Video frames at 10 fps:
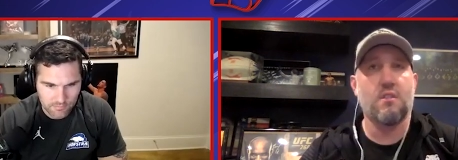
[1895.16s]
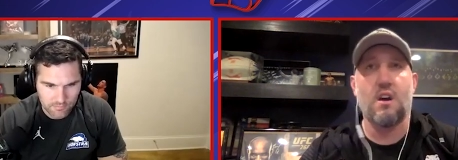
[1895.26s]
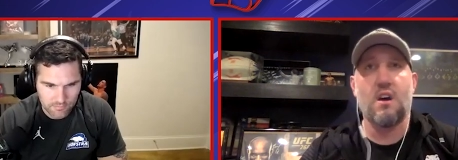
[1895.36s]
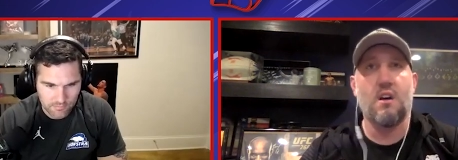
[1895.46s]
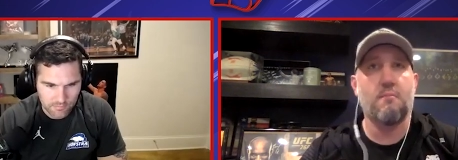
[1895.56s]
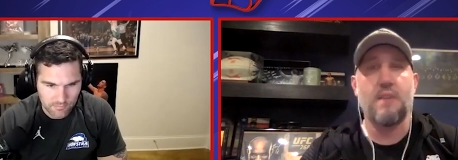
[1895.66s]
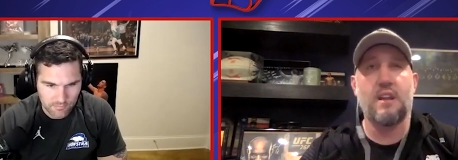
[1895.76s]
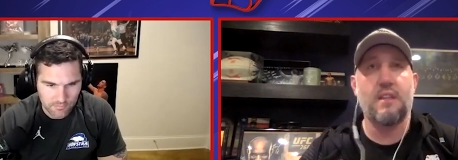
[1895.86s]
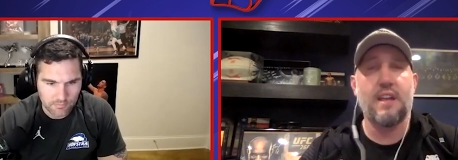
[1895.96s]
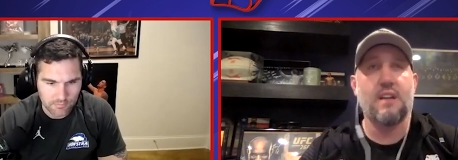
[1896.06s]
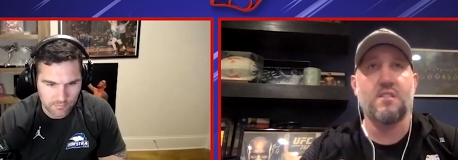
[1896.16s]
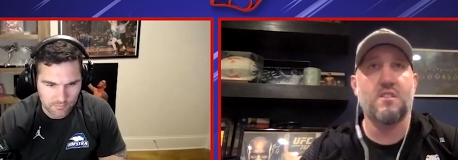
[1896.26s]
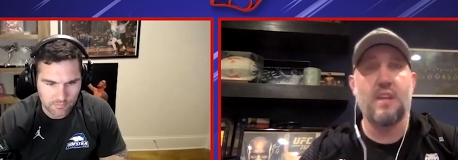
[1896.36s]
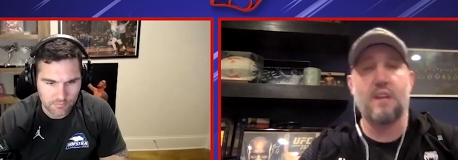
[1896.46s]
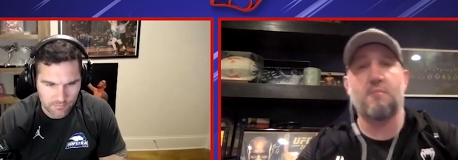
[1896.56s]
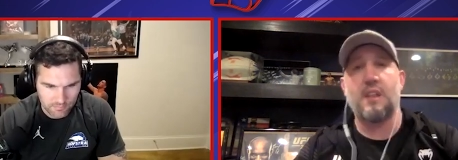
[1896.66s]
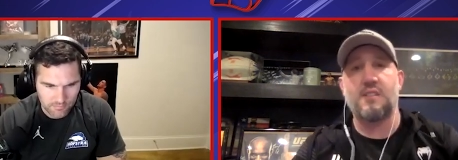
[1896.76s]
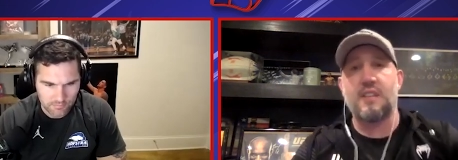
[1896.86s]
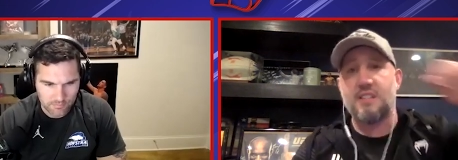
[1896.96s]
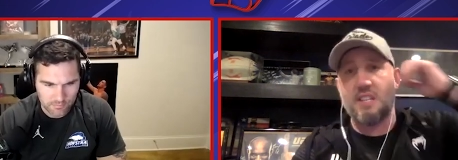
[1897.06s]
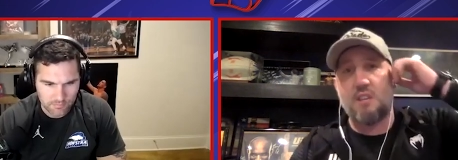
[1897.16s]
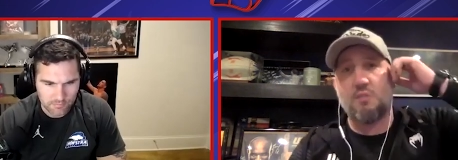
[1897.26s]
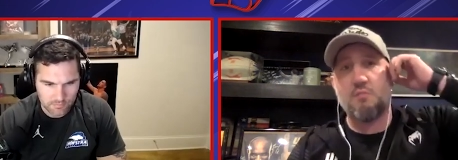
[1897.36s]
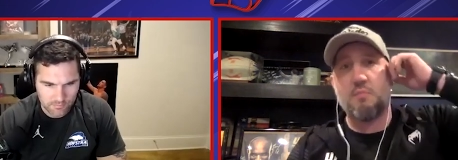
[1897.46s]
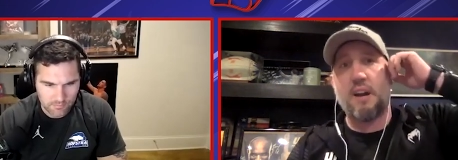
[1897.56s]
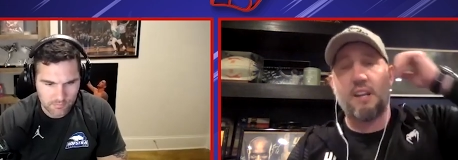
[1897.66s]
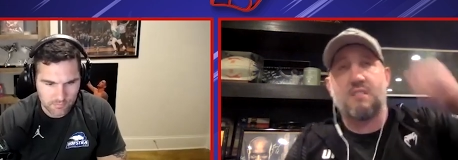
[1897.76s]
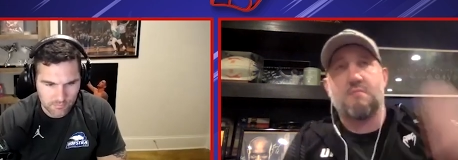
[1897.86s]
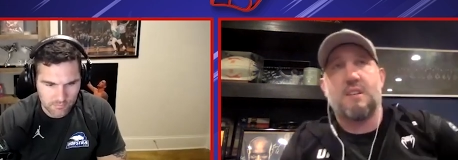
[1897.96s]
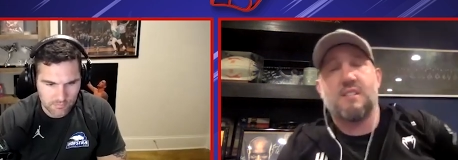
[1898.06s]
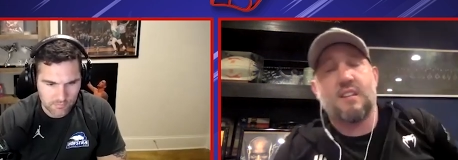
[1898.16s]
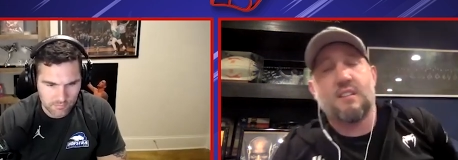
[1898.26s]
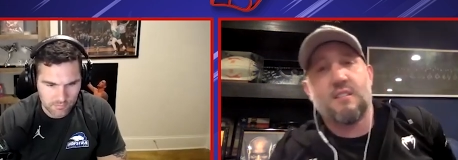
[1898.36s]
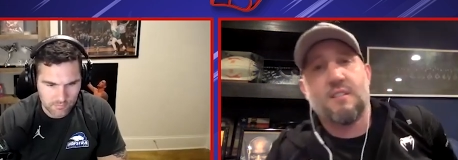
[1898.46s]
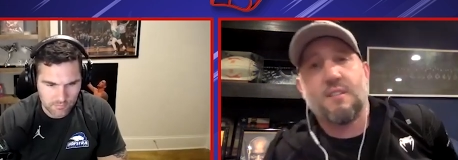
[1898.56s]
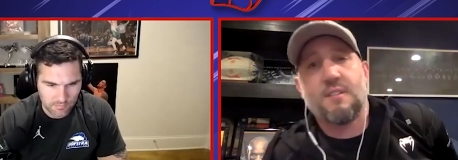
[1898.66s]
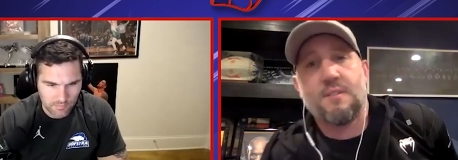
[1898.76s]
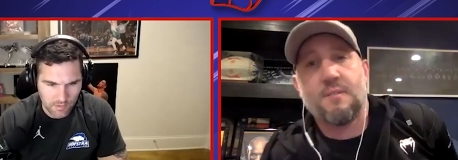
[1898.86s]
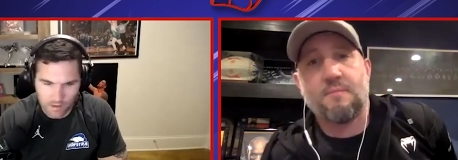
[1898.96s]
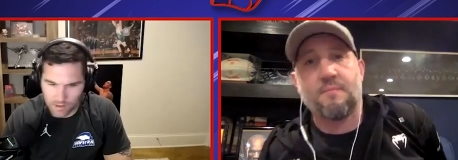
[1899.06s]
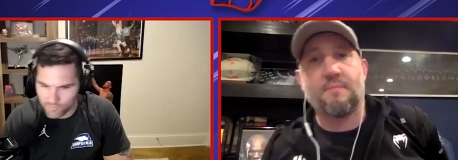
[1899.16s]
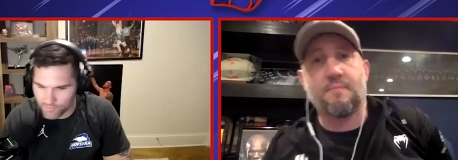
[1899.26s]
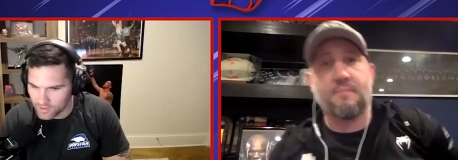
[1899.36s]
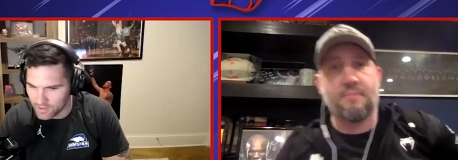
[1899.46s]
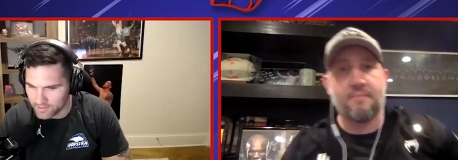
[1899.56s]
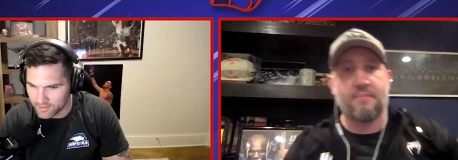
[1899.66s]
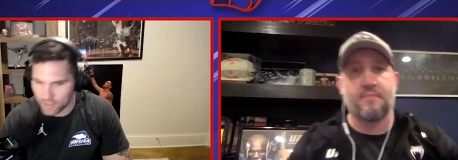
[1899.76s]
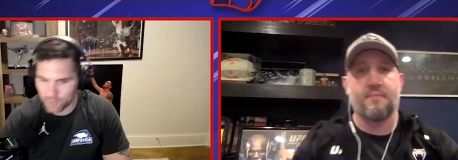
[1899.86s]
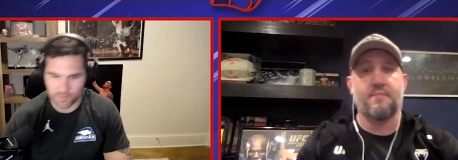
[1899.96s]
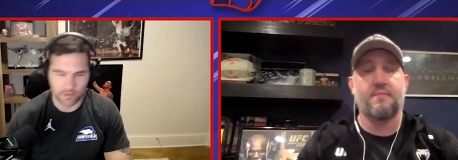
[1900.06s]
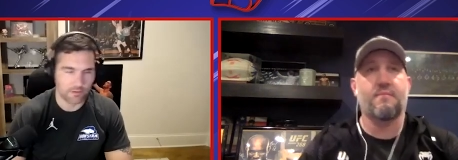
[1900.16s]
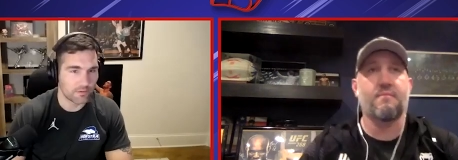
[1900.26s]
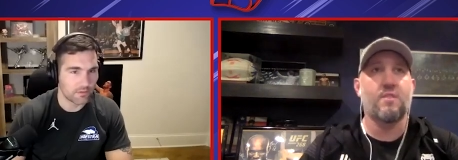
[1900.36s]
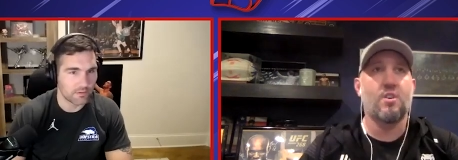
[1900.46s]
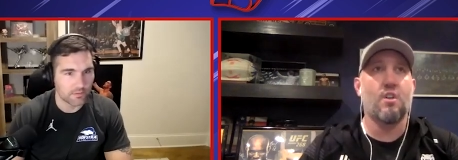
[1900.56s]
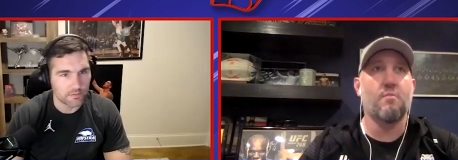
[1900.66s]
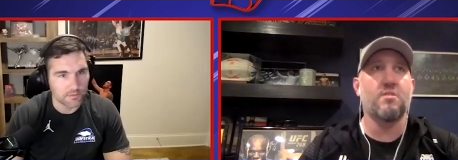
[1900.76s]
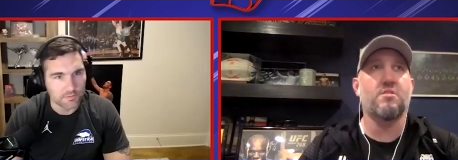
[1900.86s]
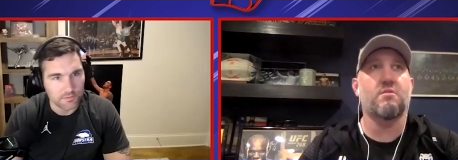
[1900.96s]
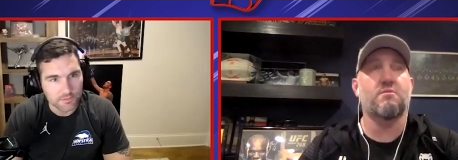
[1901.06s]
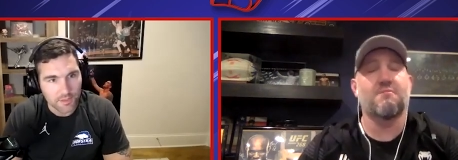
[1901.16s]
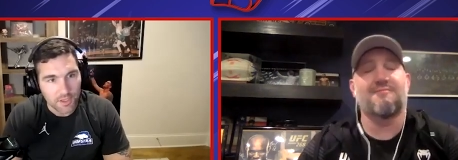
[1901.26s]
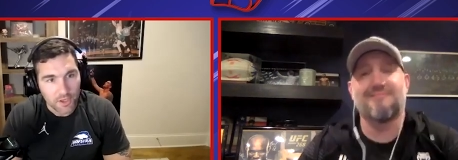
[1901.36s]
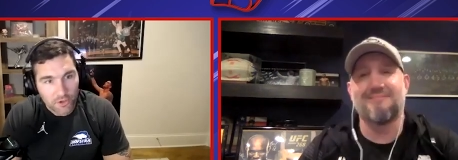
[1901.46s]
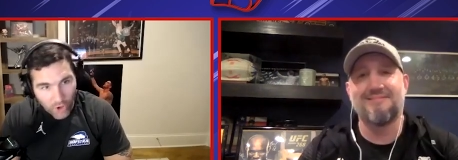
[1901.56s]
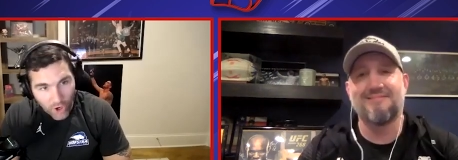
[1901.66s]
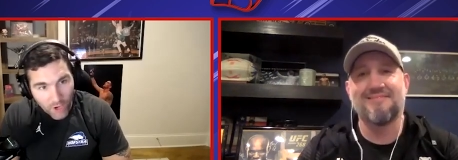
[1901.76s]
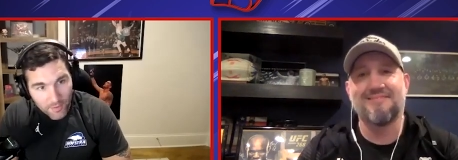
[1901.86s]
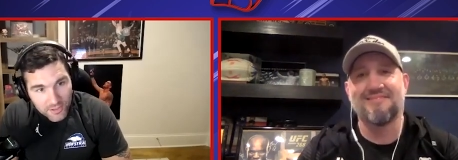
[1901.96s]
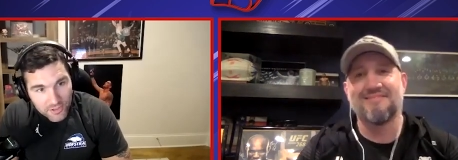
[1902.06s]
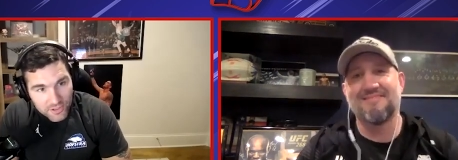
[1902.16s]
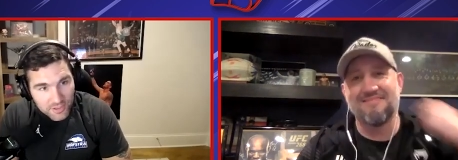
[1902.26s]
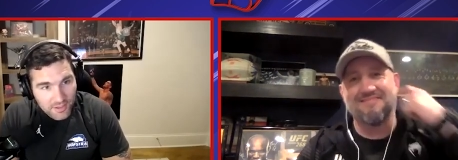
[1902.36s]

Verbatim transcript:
Speaker 1: um, anything else that's like that needs to heal in your body. It's amazing uh, red light therapy. Garbage. Garbage.